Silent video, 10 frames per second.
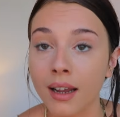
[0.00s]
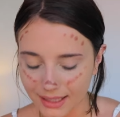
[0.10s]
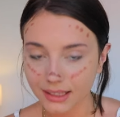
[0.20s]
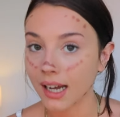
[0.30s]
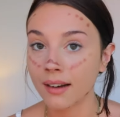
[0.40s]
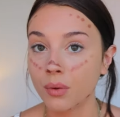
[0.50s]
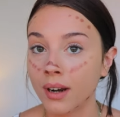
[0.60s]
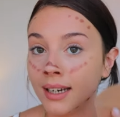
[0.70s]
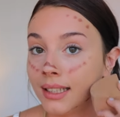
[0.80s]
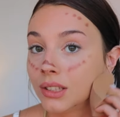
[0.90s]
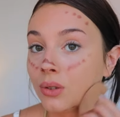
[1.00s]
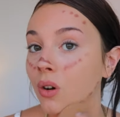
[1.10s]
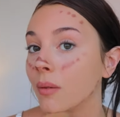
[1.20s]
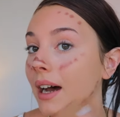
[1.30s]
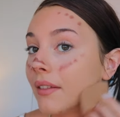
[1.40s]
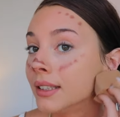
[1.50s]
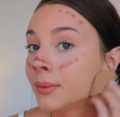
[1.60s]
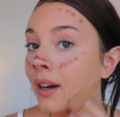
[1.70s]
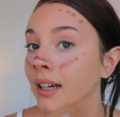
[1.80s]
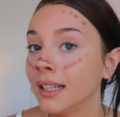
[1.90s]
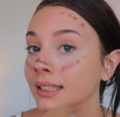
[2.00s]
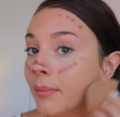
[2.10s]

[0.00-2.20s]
That's kind of what I need to talk about. That's what I need